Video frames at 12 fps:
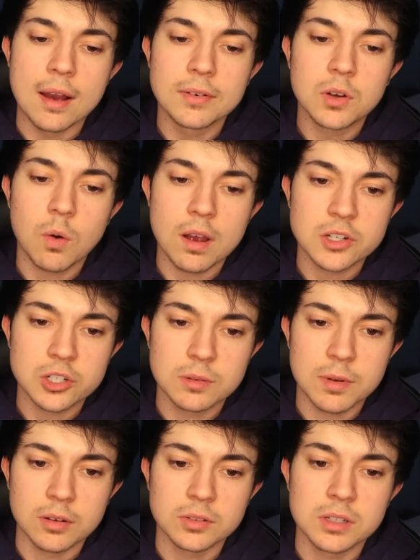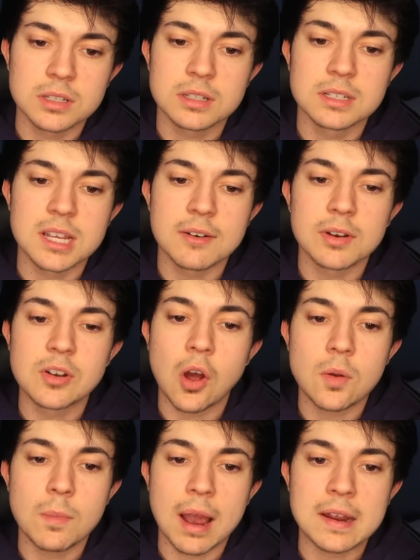have a question about this. Does every
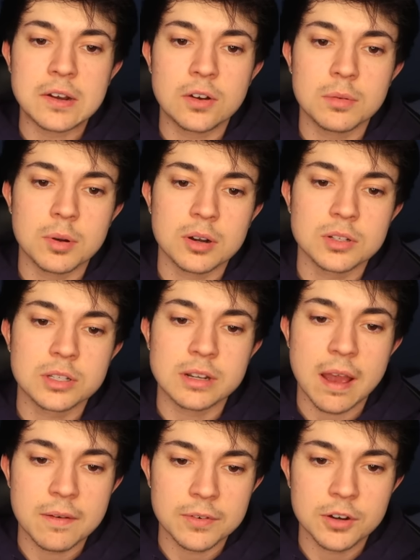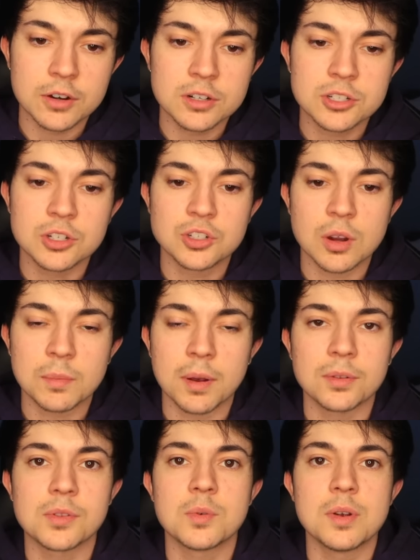non-binary person have an urge to jump
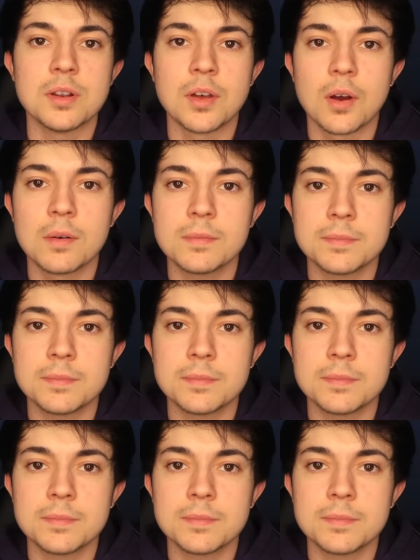out the window?